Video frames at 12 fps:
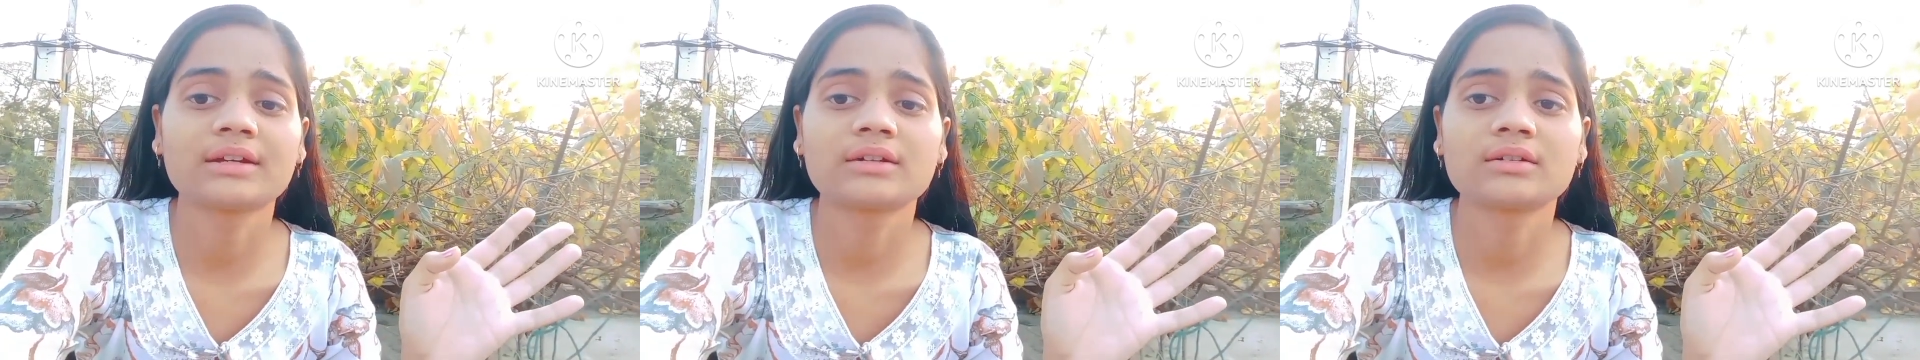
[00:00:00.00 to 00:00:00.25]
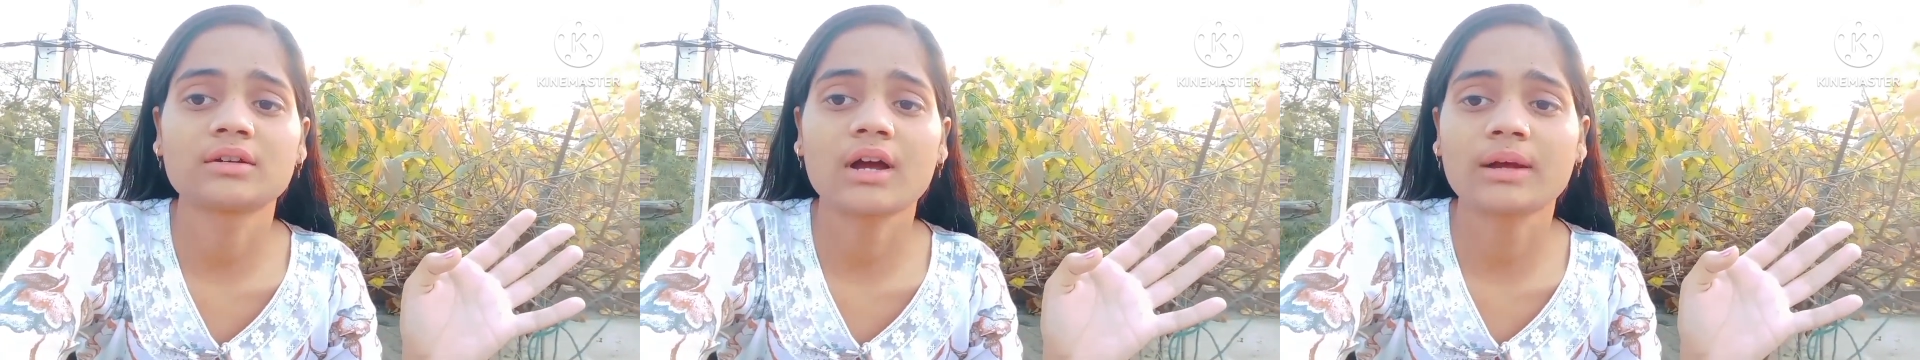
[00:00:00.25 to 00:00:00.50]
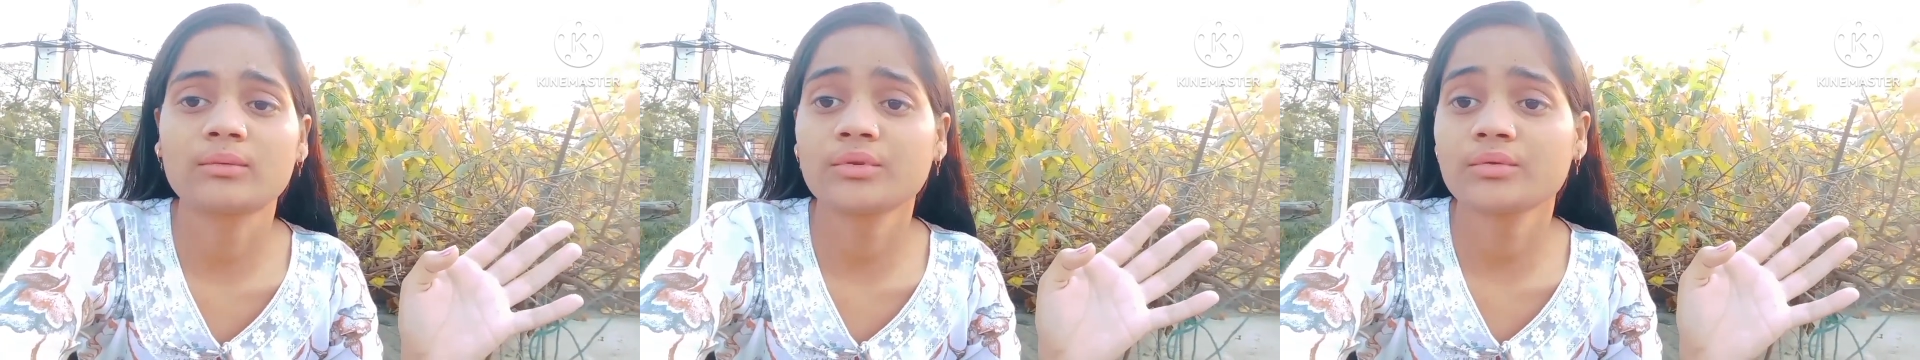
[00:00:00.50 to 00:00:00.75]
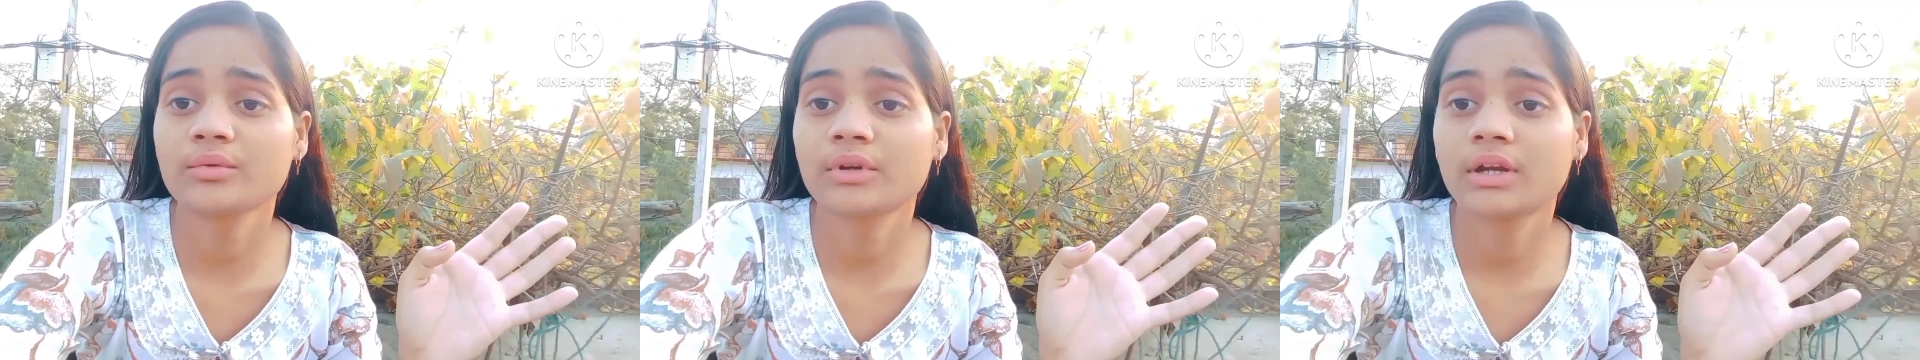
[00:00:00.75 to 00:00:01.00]
I want
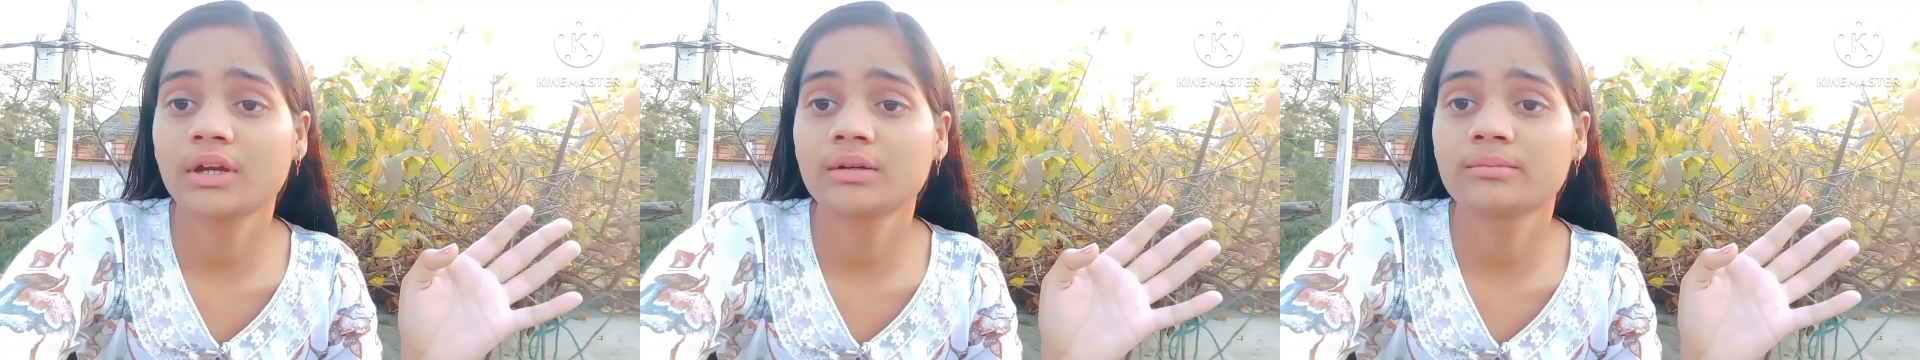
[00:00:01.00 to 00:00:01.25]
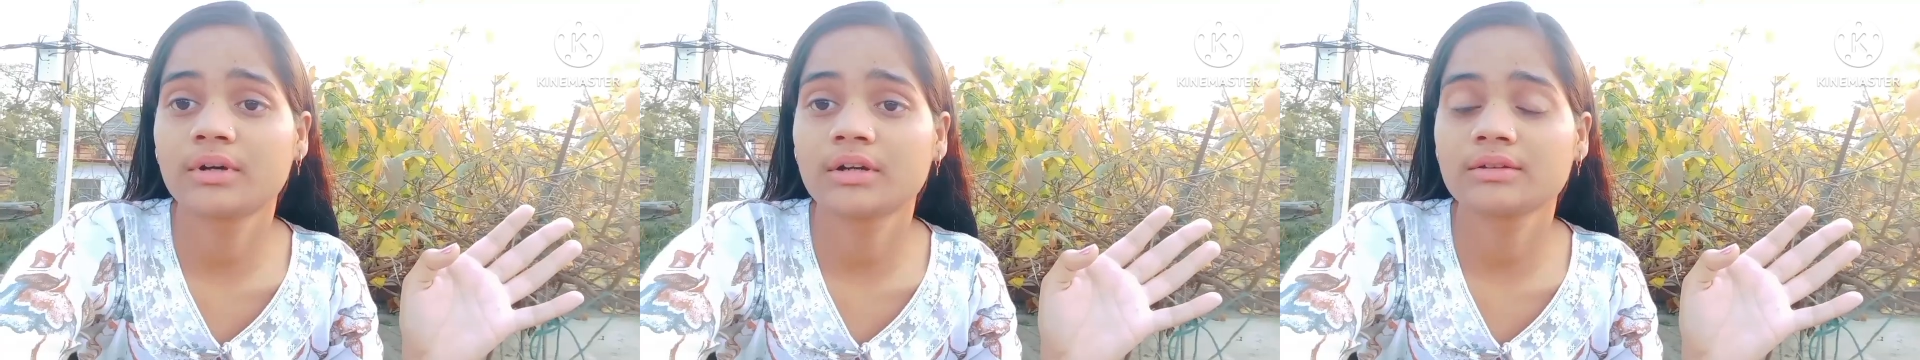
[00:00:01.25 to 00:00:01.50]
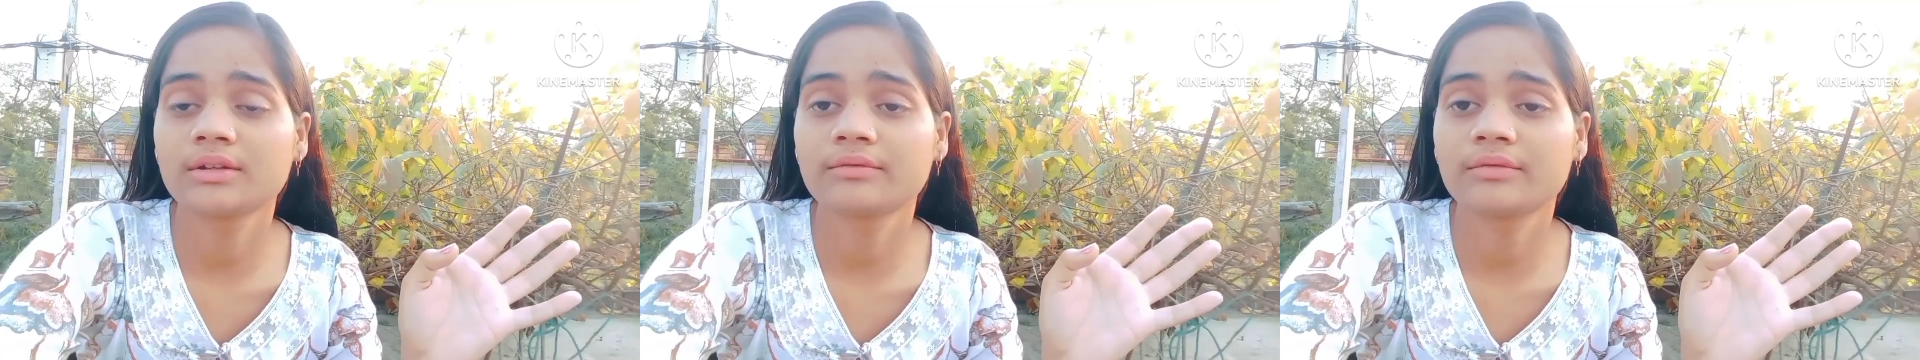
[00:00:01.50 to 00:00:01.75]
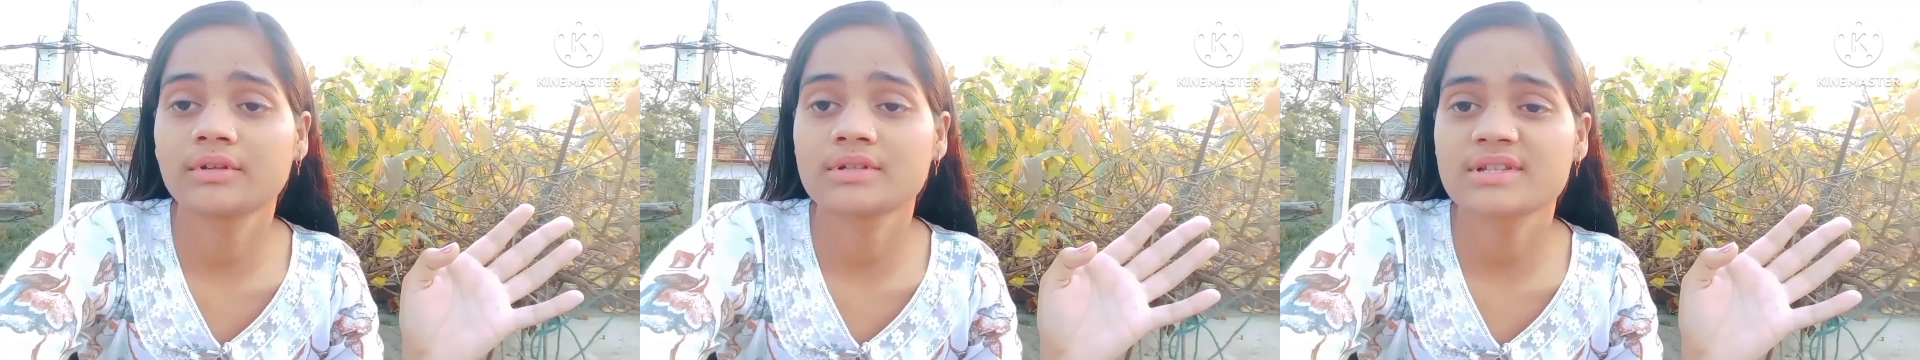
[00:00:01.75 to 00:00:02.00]
to read but they
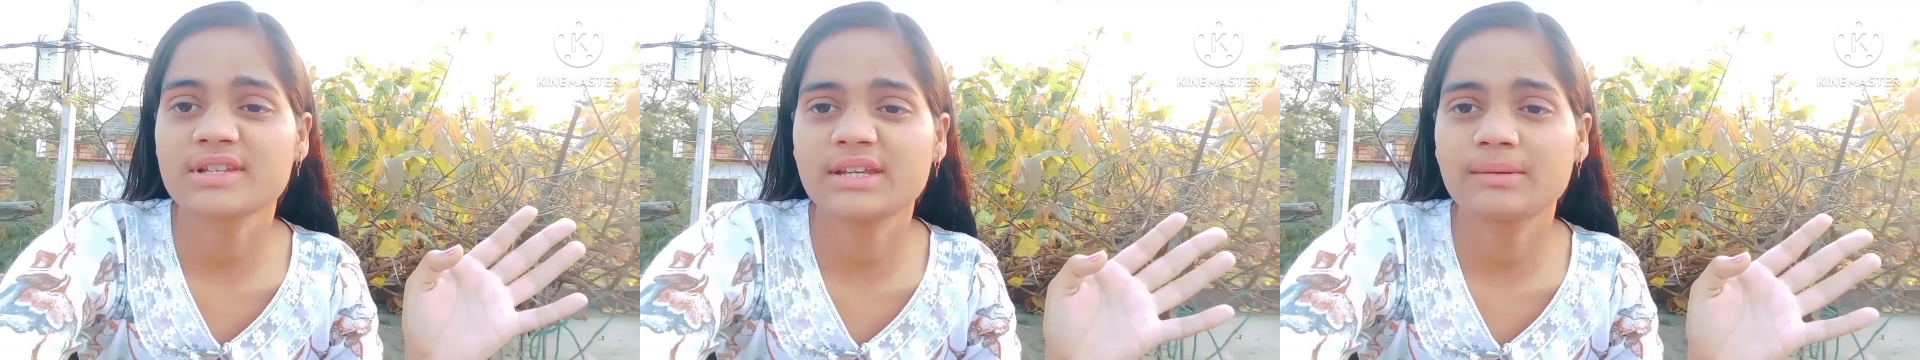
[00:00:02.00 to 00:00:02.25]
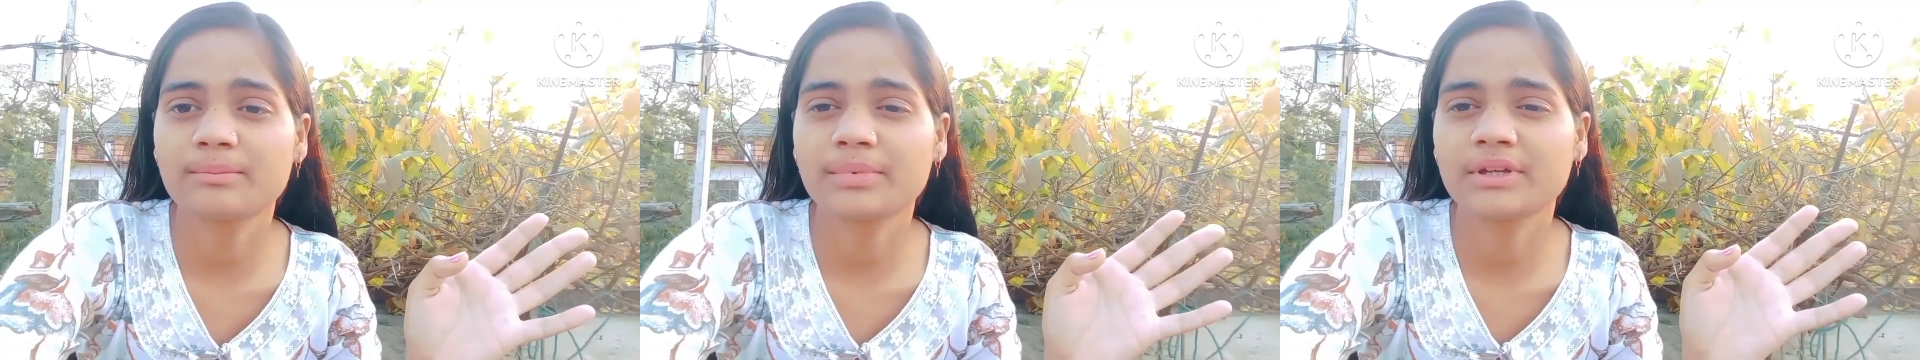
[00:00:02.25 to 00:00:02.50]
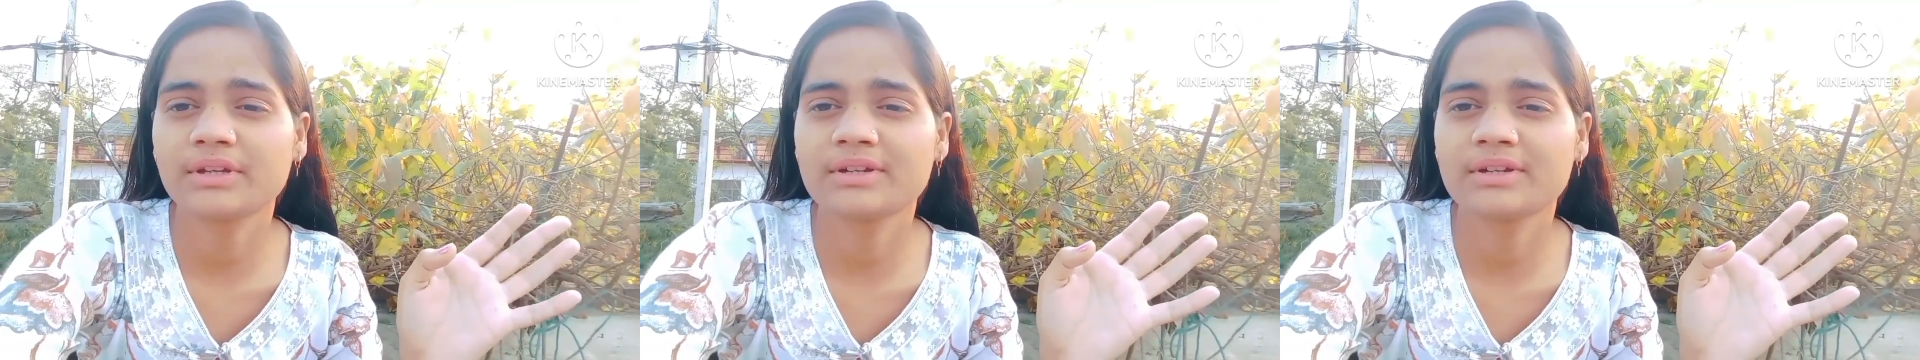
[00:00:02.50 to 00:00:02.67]
feel sleepy,